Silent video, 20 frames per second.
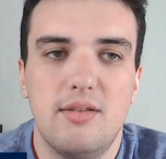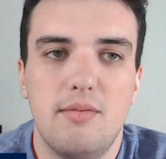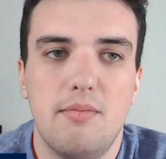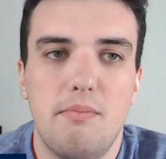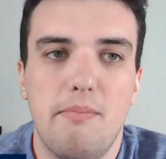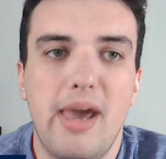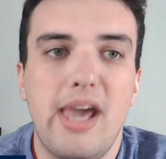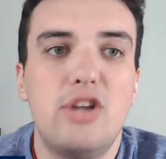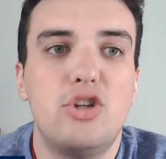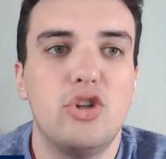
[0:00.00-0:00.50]

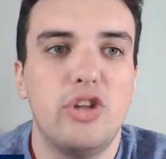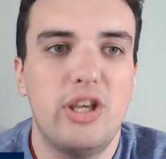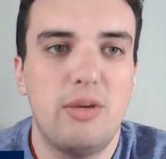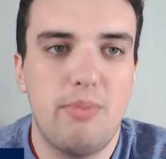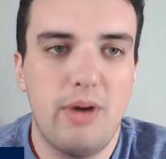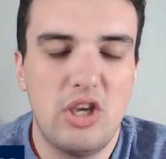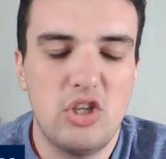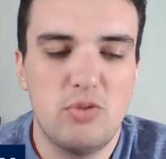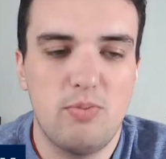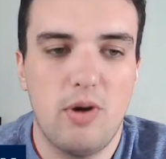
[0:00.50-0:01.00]
Major League
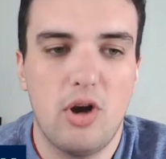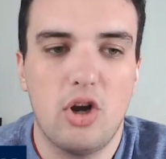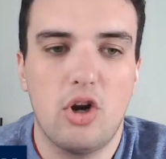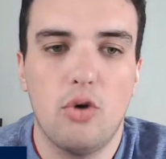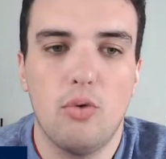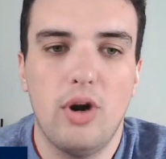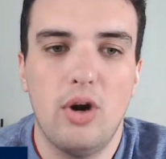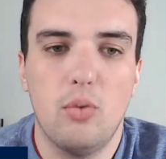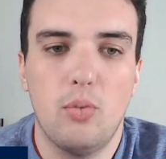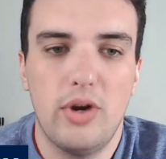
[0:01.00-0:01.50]
Baseball
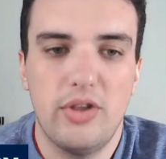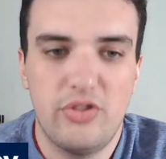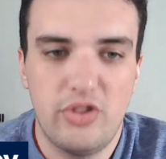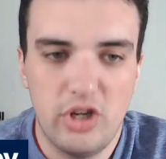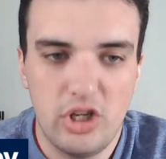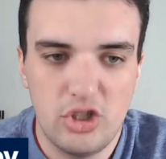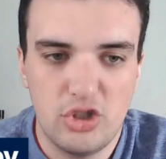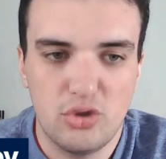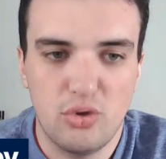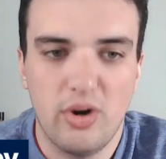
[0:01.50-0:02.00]
career with the
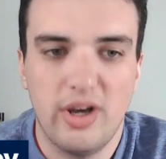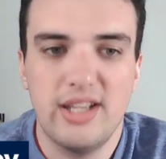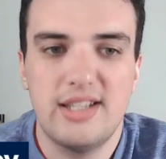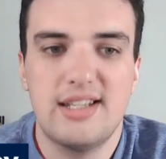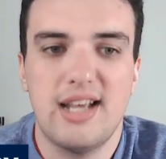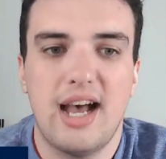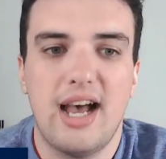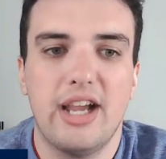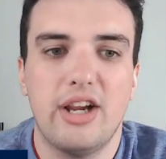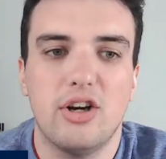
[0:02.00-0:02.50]
Detroit
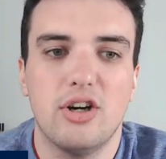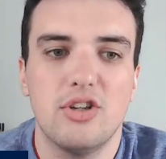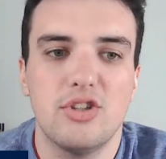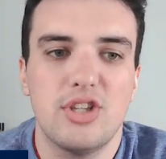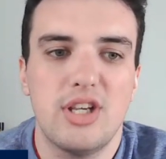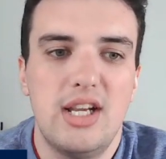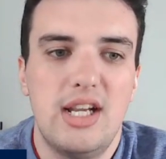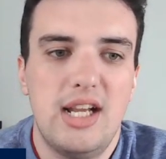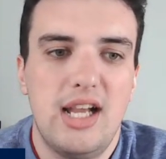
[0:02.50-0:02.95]
Tigers,